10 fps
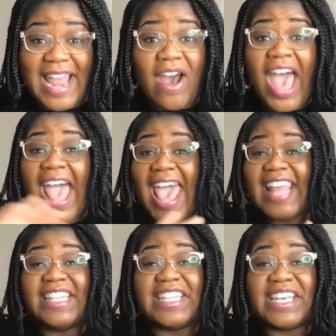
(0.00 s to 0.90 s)
Now I
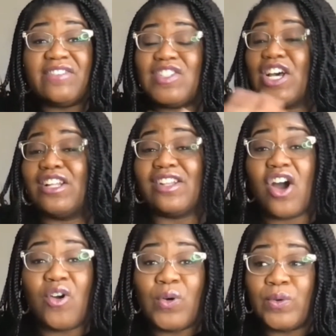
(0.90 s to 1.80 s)
had lived
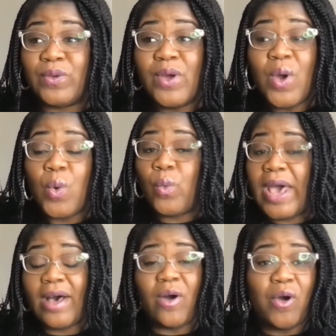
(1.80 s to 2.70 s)
alone
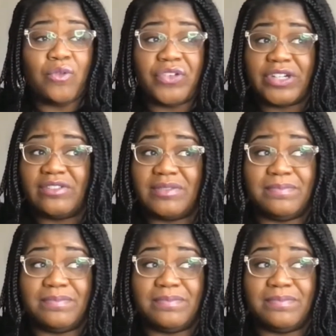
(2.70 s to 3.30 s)
well over